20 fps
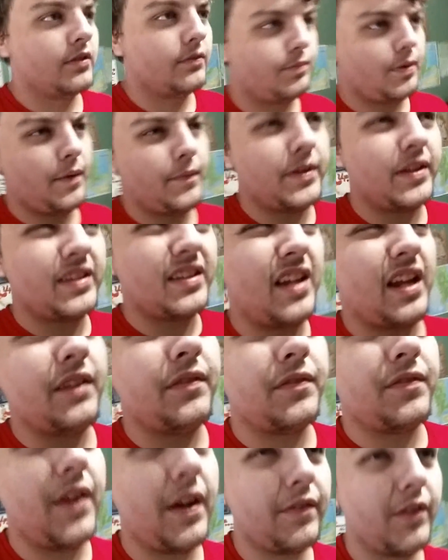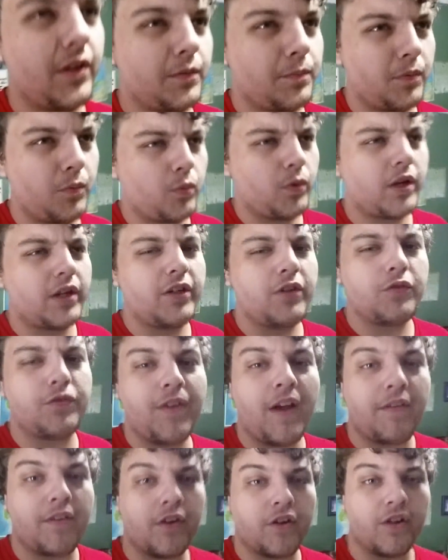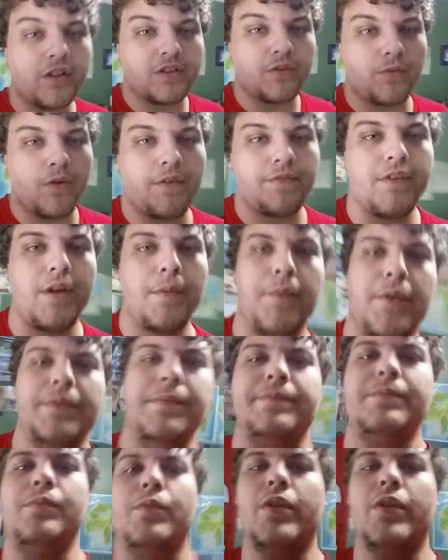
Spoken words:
Probably not even 500, but we're going to use 500 as a rough number.